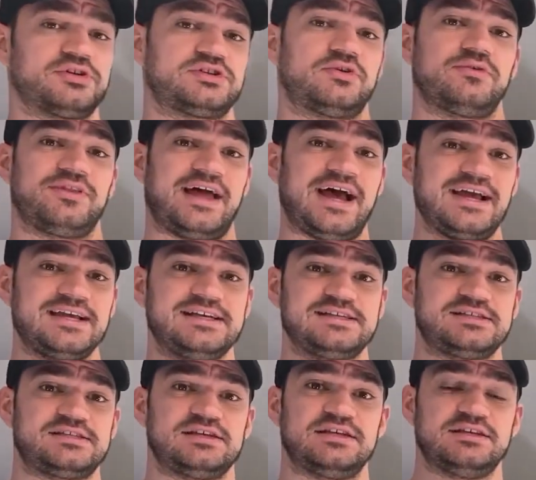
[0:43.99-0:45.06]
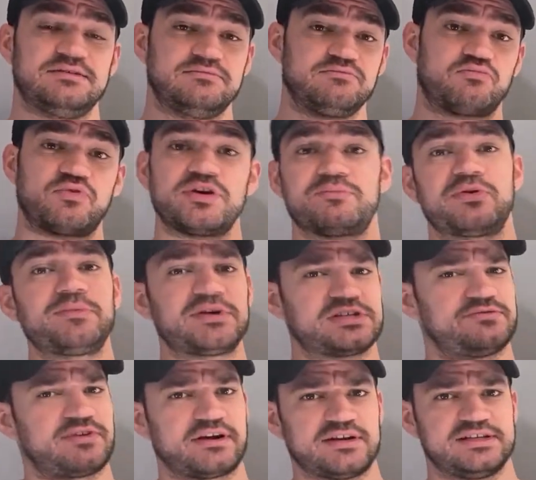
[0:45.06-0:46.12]
So that is pretty
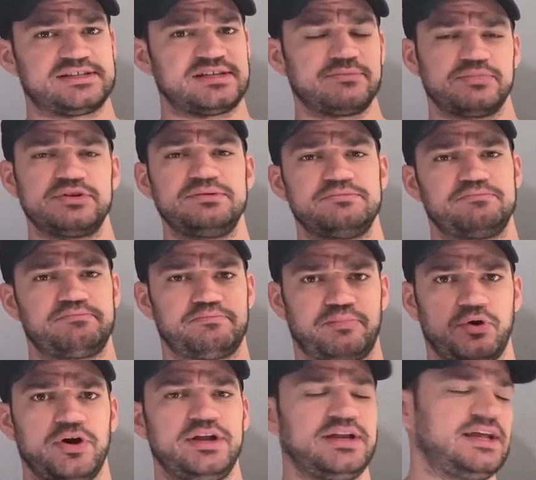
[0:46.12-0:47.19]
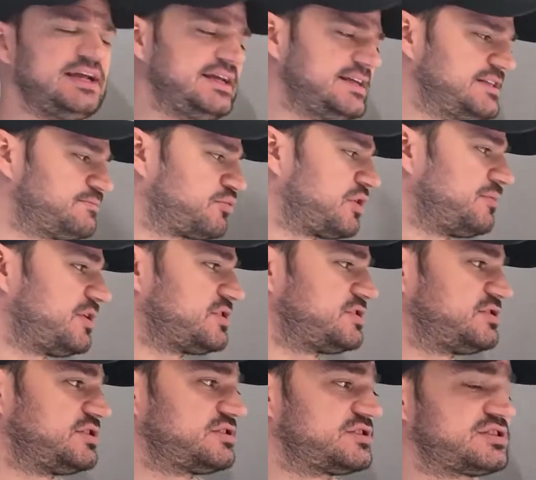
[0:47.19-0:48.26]
much and simply put, it is pretty
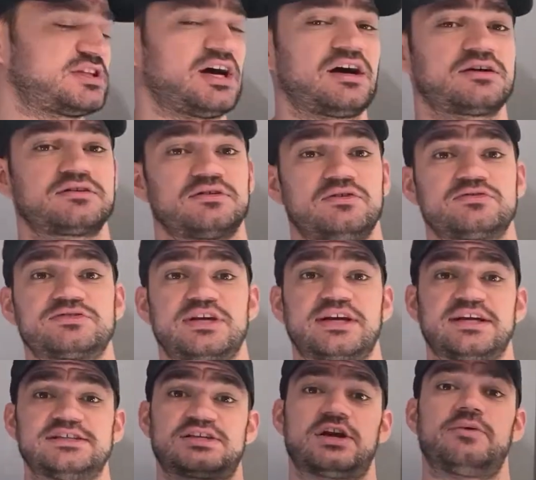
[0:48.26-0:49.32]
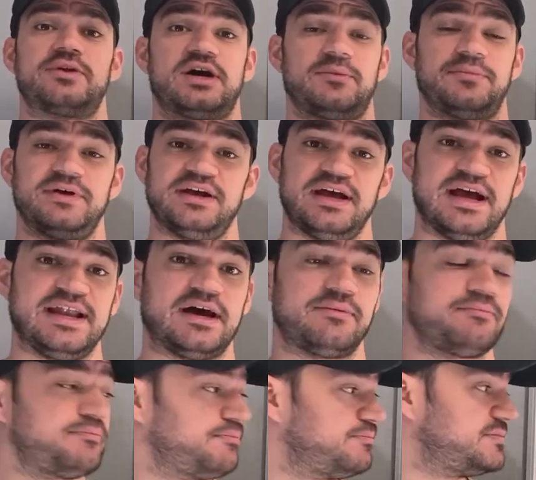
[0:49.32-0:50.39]
much just a stock looks like it's going up. And
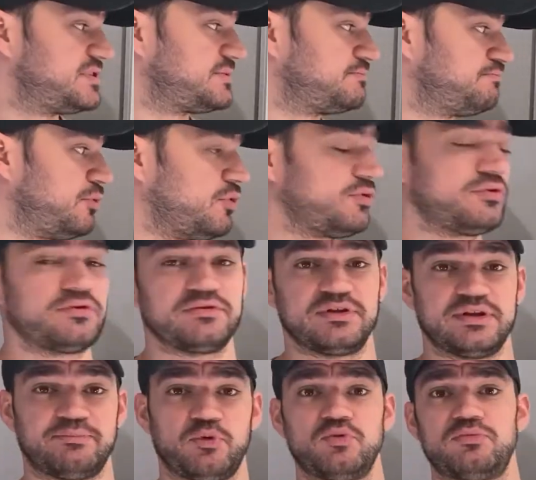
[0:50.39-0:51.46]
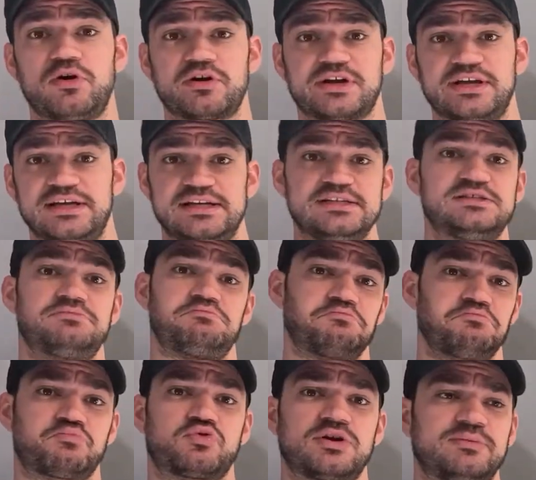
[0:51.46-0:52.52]
now the bull market is
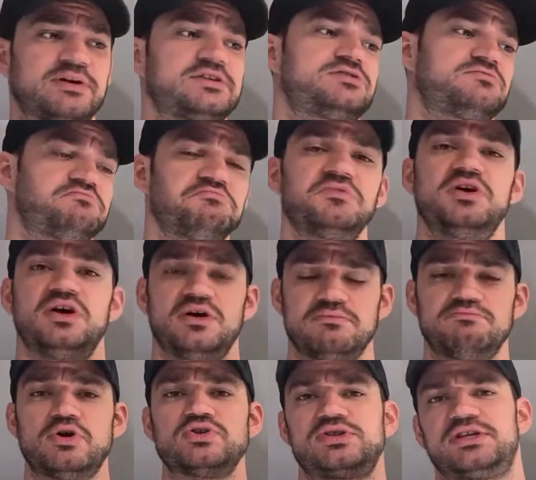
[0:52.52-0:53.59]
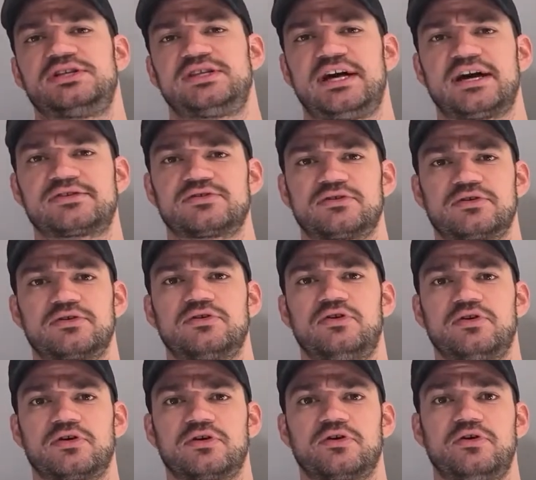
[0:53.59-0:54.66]
pretty much most of the stocks are
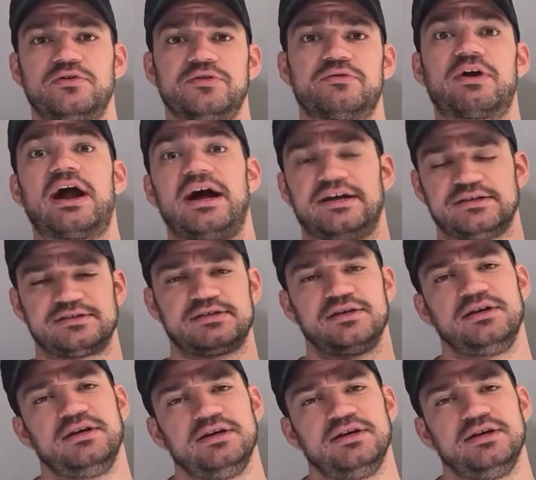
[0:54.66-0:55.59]
on the rise.